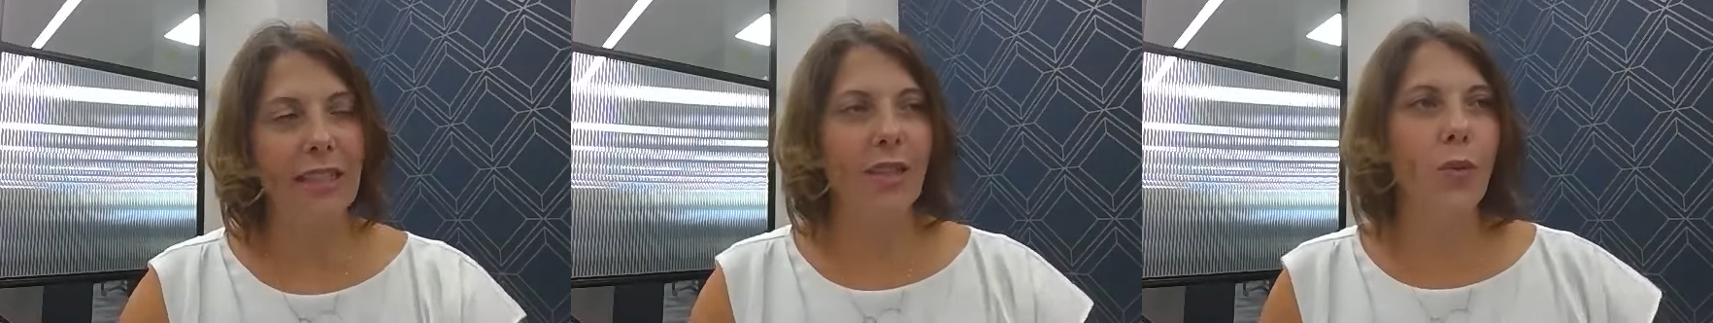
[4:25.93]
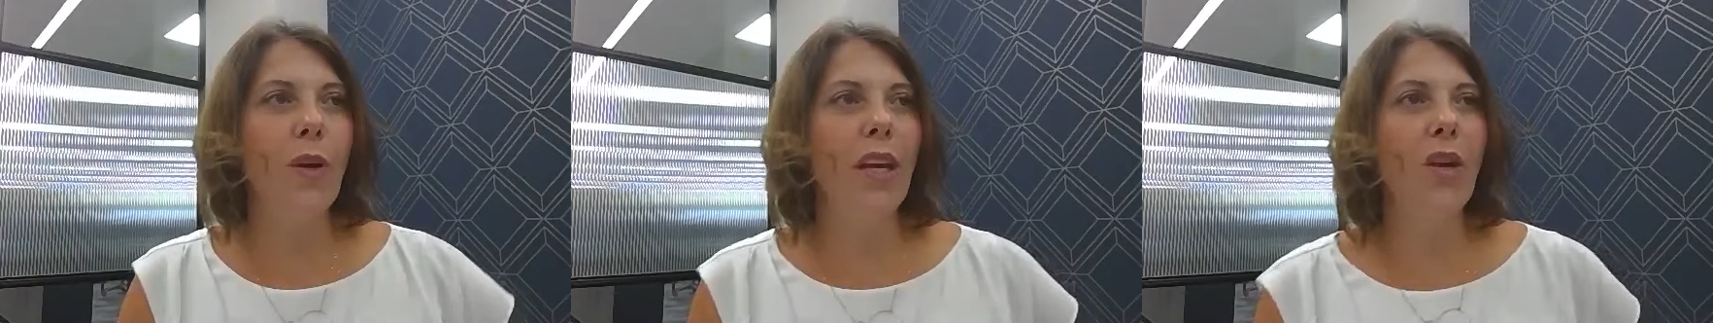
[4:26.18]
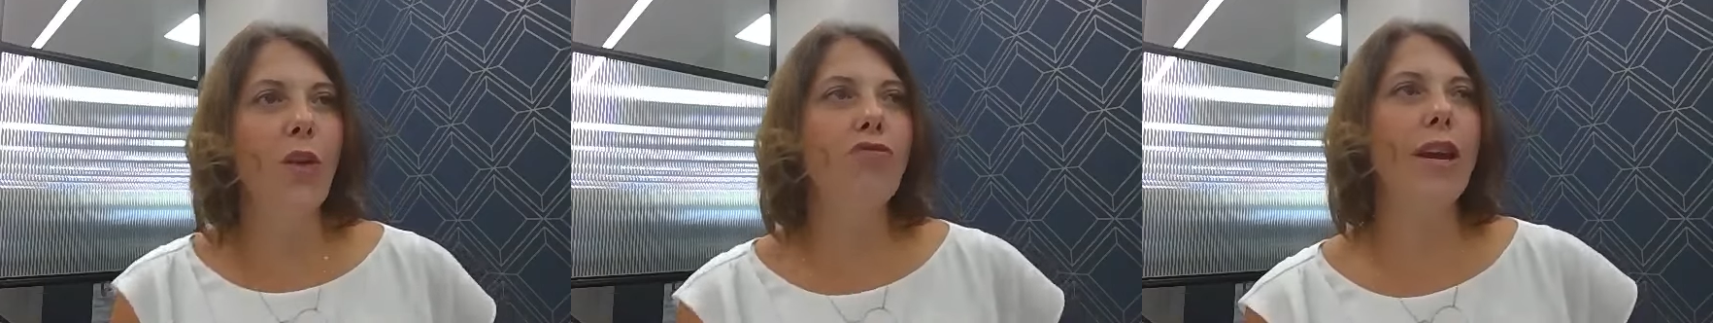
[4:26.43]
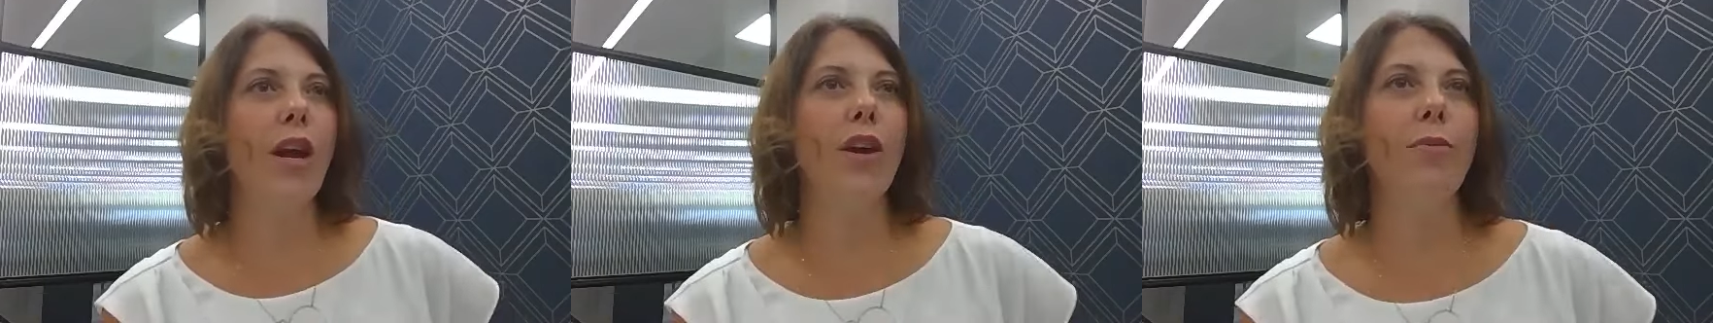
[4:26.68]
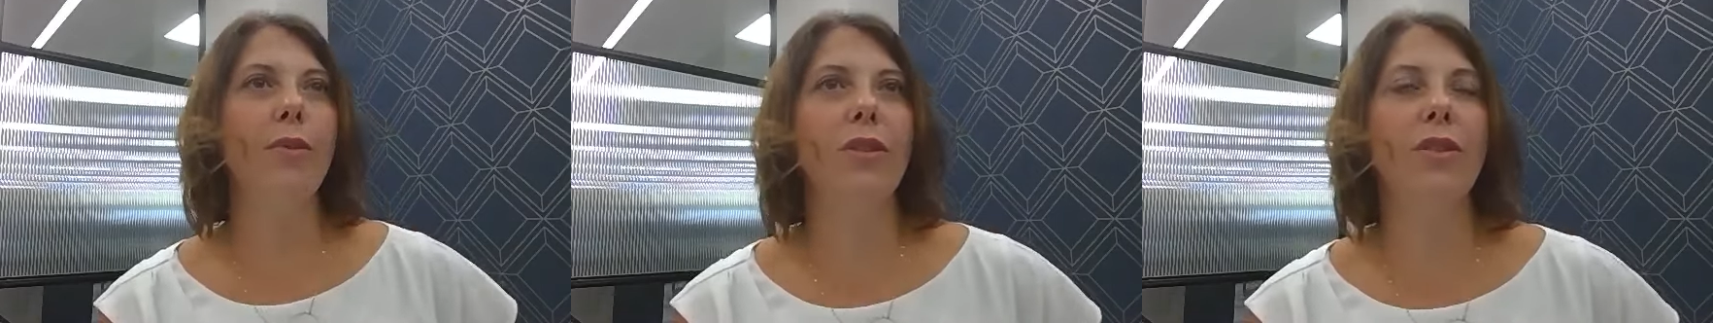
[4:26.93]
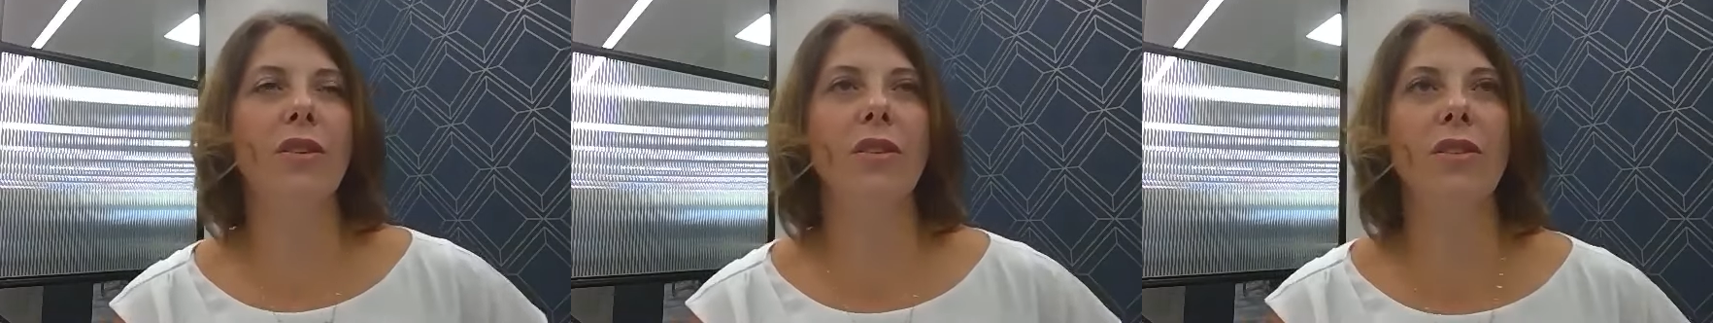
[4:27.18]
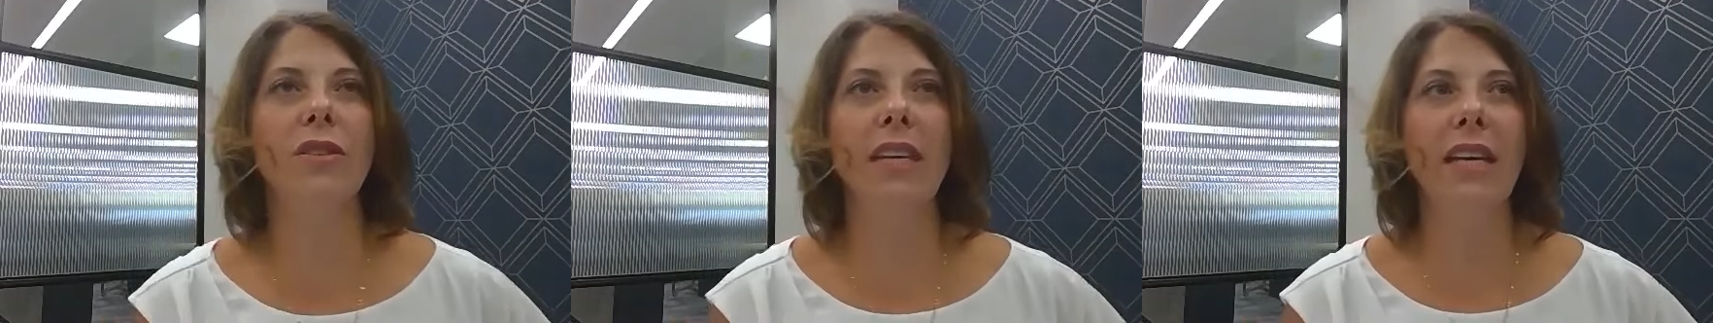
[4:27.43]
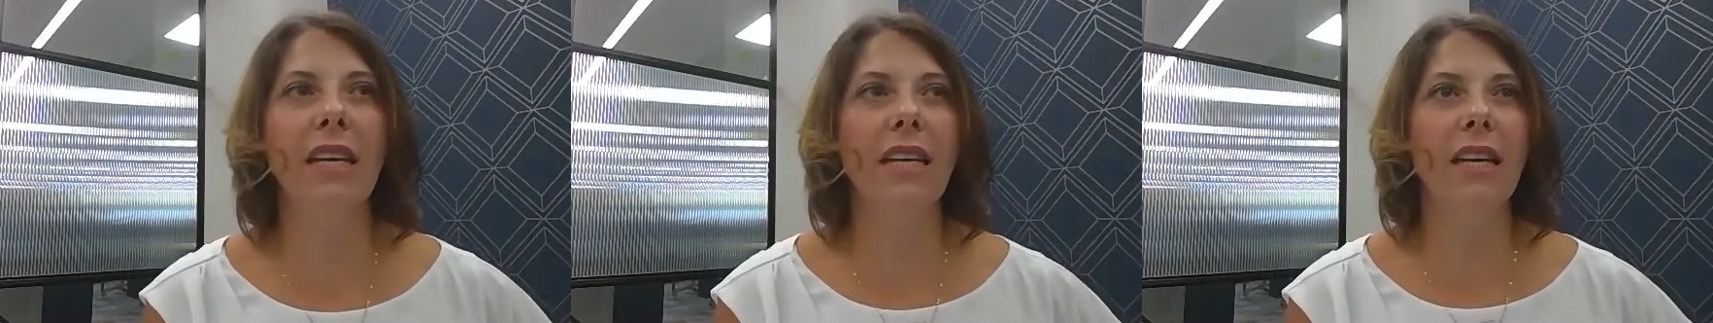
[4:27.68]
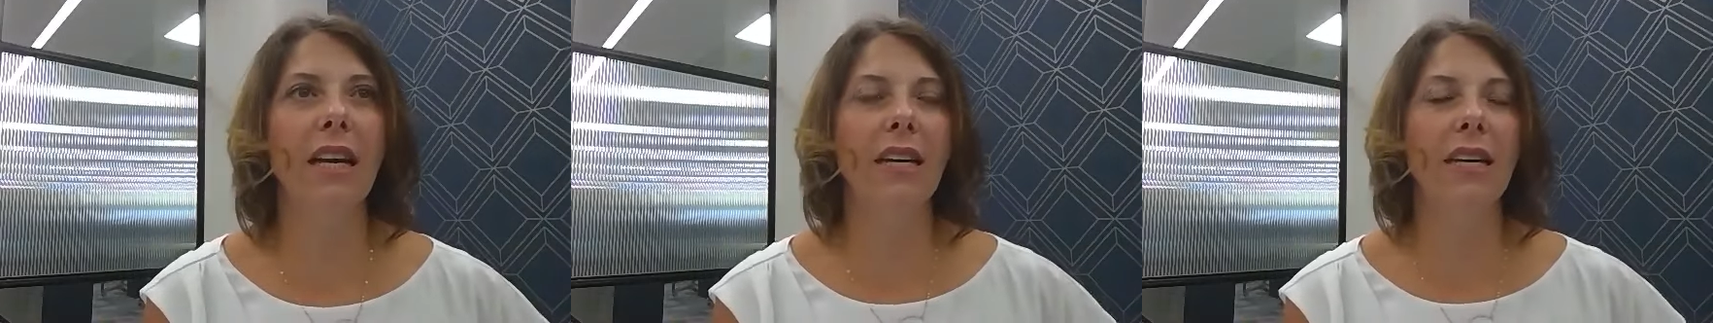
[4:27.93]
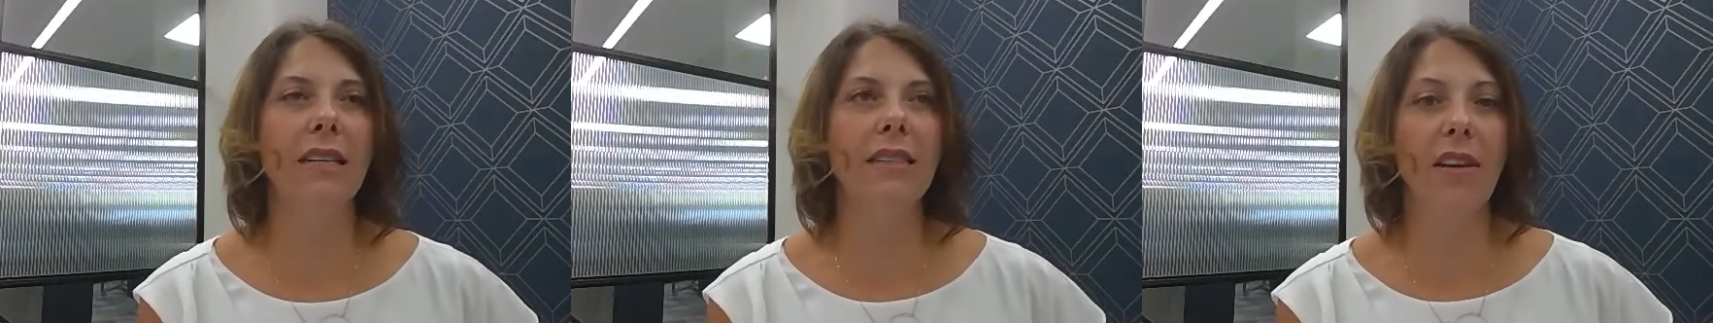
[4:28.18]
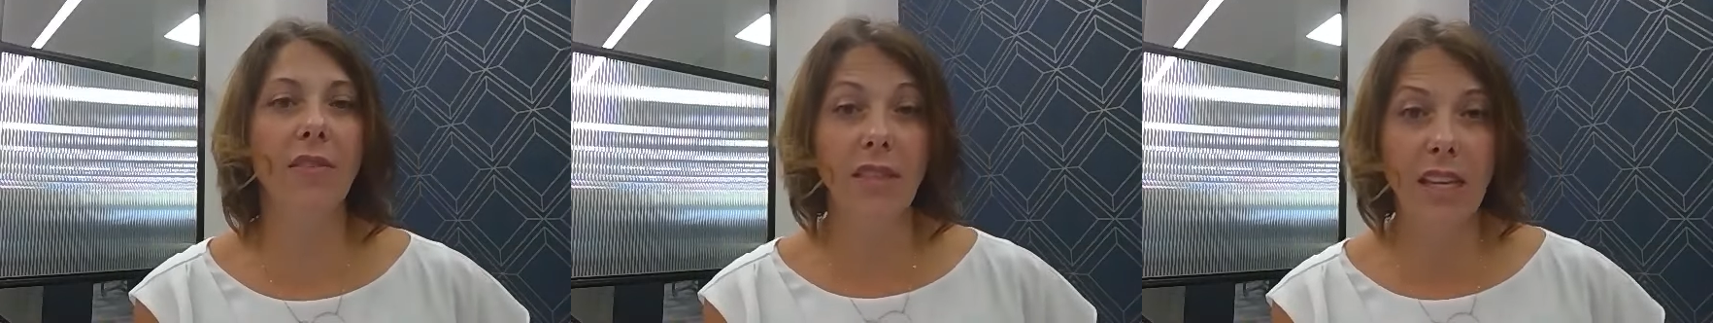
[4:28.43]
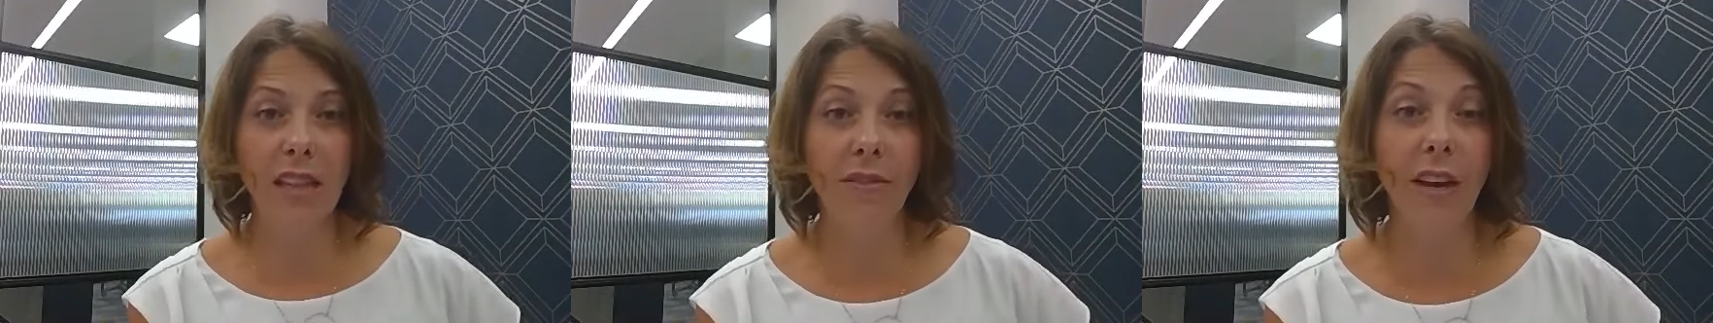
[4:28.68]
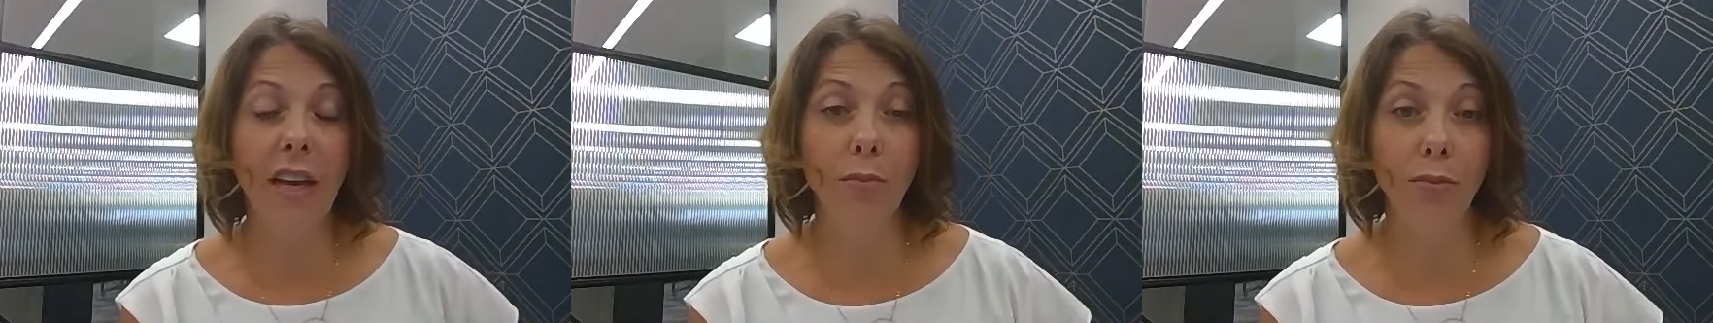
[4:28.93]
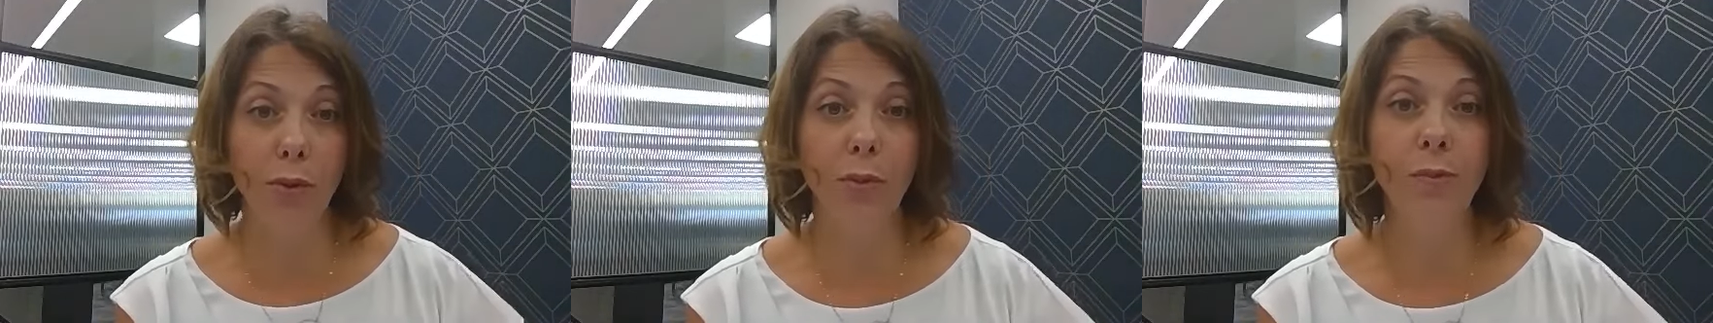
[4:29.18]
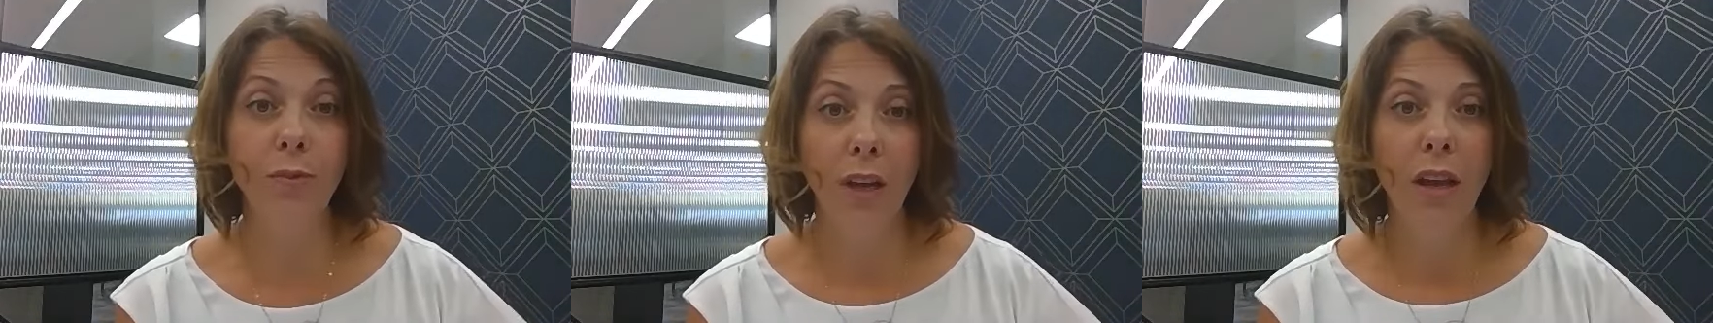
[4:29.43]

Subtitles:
So we reopened on the 17th of April.